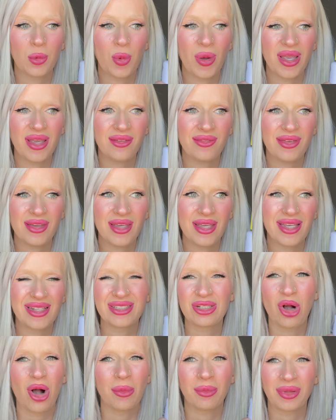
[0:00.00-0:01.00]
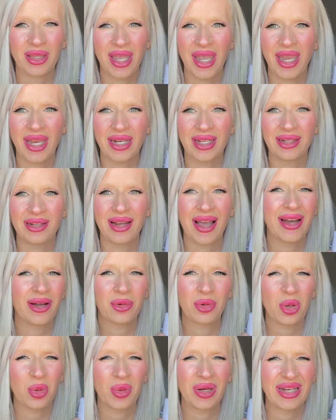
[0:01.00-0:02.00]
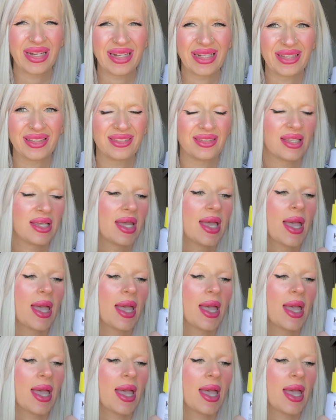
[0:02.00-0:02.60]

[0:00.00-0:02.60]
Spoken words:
wavy, it's complicated. I don't know what it is.